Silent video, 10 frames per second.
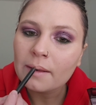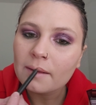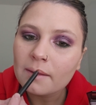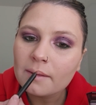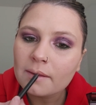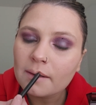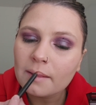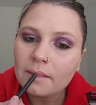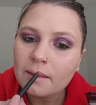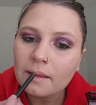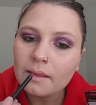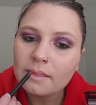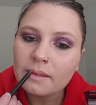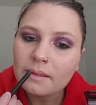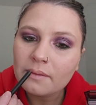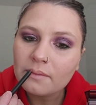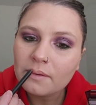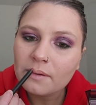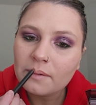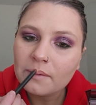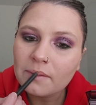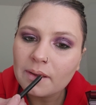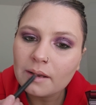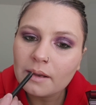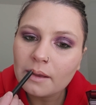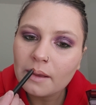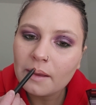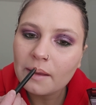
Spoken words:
I'm just gonna line this real quick.